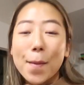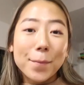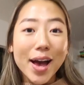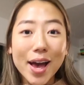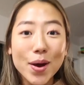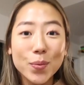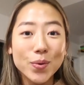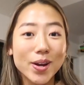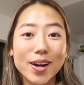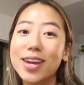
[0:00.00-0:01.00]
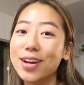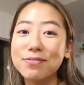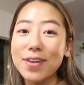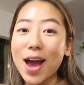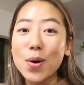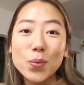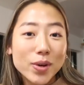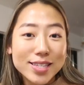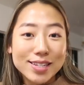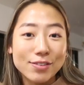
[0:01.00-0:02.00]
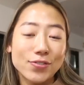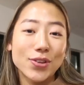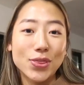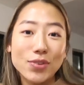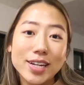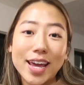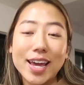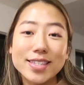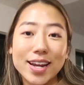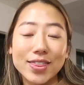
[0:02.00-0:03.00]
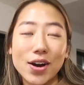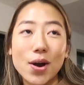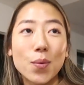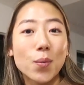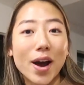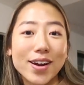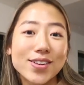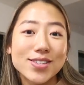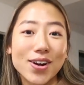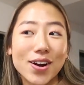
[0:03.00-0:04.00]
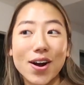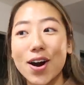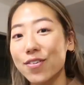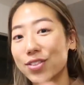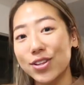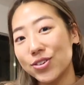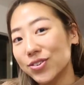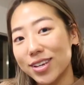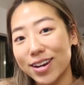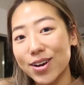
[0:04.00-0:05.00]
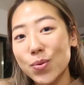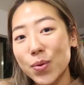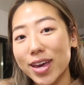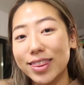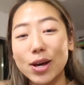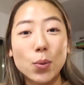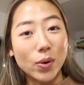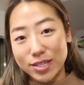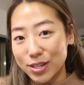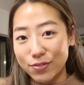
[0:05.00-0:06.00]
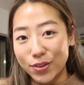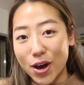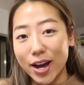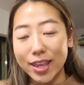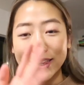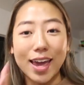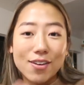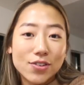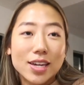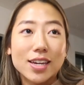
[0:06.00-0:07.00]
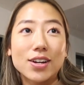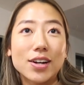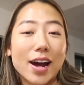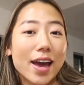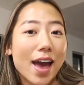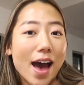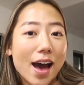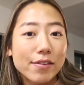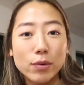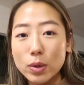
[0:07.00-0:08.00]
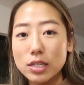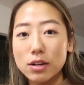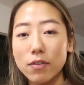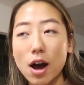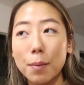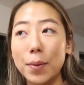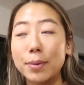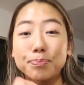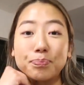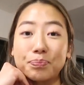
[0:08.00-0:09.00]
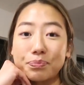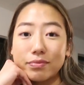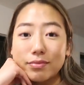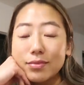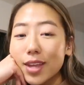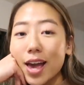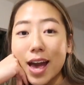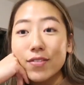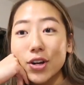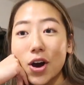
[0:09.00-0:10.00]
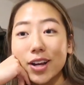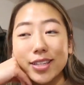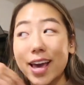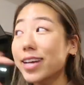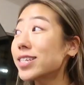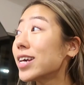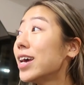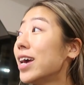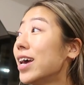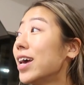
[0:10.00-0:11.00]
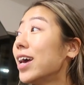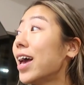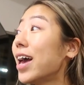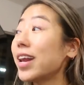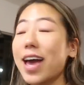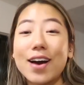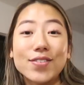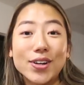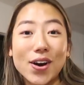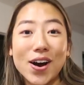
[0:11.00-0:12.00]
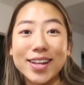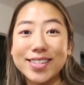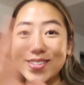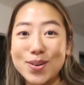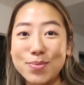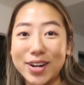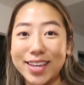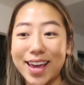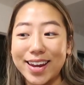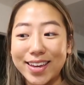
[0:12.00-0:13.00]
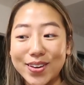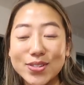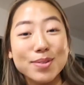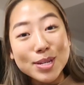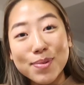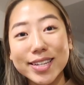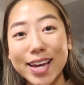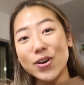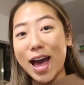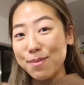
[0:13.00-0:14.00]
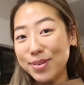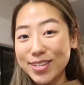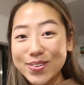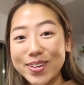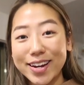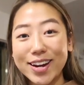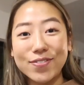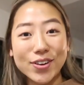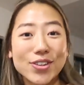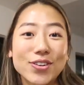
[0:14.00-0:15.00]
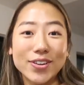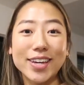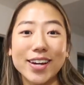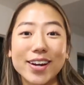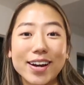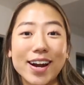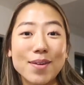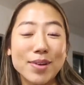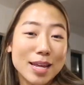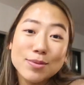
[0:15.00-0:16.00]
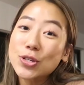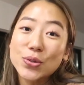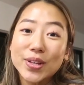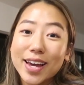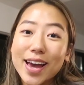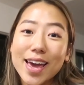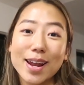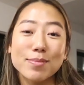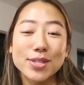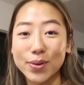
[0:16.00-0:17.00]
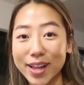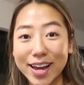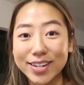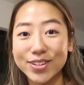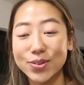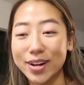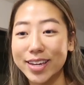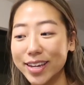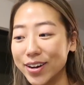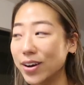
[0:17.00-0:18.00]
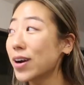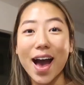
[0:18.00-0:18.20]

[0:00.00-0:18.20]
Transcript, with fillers: But we are here at Whistler for 3 days, and I thought, why not start off the new year with a Whistler vlog? I think every year I have a Whistler vlog, but I haven't gone yet. And I haven't gone snowboarding yet either, so I'm super excited. So happy new year if you're new here. My name is Julia and I'm so glad you are here.